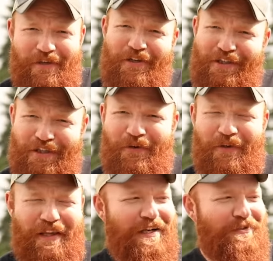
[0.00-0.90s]
So you can go
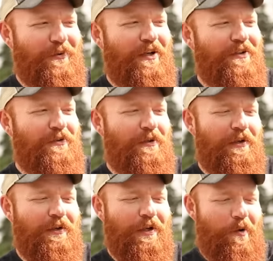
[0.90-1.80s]
with that as well. Do a
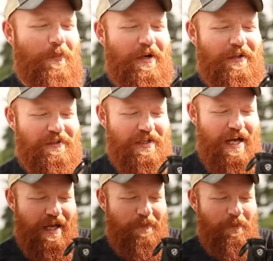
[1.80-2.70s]
little LARPing on the
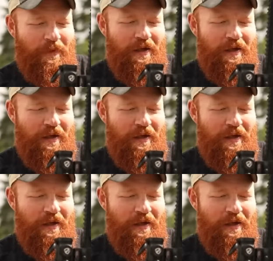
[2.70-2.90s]
side.